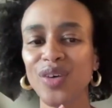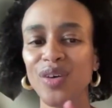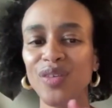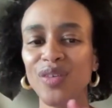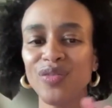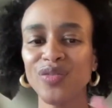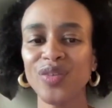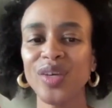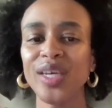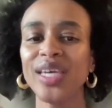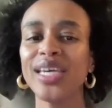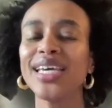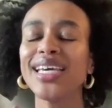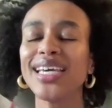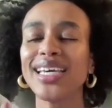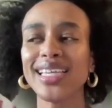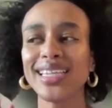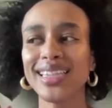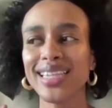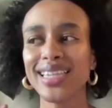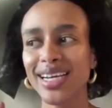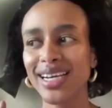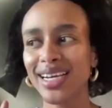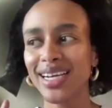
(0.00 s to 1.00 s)
of
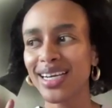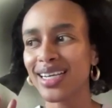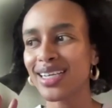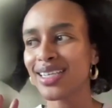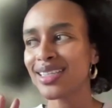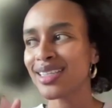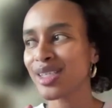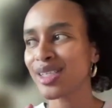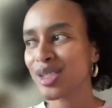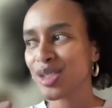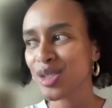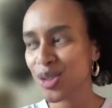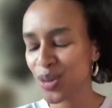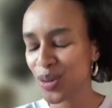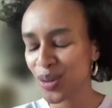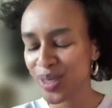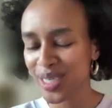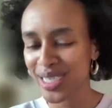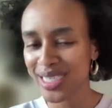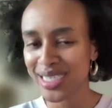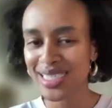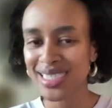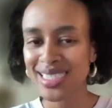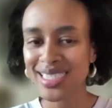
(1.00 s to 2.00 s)
their
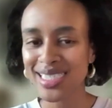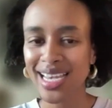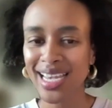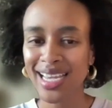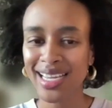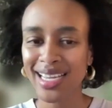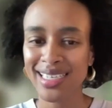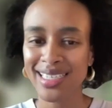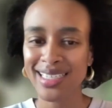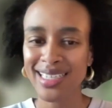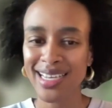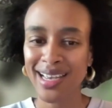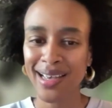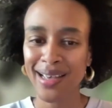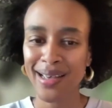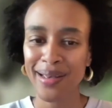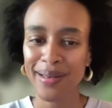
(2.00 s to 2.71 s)
stories. And